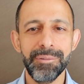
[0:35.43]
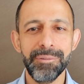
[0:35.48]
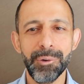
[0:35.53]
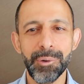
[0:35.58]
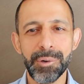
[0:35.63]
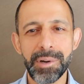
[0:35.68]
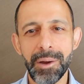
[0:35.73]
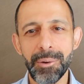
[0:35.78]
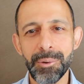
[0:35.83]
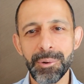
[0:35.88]

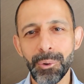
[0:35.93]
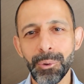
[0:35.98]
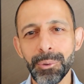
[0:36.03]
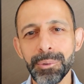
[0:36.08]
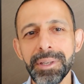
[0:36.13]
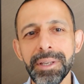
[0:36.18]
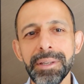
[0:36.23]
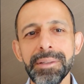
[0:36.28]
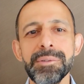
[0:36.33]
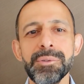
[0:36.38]
For our
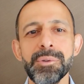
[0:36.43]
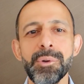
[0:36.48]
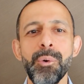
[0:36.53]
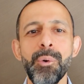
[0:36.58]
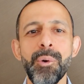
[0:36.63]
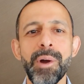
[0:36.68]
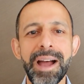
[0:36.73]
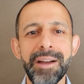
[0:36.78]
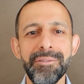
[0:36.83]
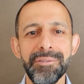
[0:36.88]
audience
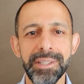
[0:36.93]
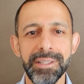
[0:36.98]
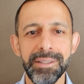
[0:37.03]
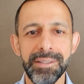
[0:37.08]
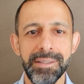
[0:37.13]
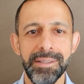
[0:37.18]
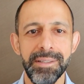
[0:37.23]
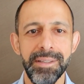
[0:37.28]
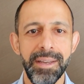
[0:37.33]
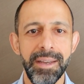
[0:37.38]
who
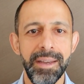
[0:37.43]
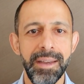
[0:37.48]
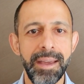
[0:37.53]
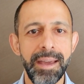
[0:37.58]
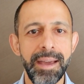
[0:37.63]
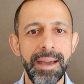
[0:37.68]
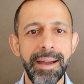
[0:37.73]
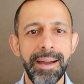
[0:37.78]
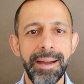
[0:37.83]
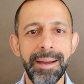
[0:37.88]
haven't,
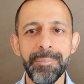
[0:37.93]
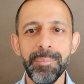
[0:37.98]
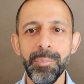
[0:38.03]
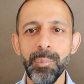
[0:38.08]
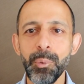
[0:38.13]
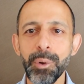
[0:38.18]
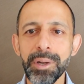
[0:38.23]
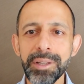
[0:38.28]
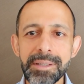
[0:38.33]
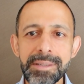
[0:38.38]

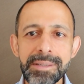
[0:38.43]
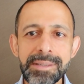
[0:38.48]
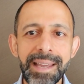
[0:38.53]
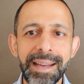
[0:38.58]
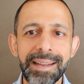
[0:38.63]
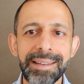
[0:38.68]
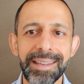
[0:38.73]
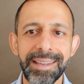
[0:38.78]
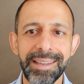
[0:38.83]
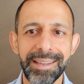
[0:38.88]
what does
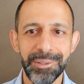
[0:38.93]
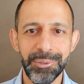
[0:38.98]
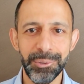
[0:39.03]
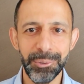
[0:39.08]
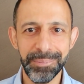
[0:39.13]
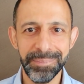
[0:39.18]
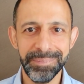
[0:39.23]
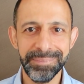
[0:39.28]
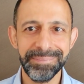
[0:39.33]
Technica do?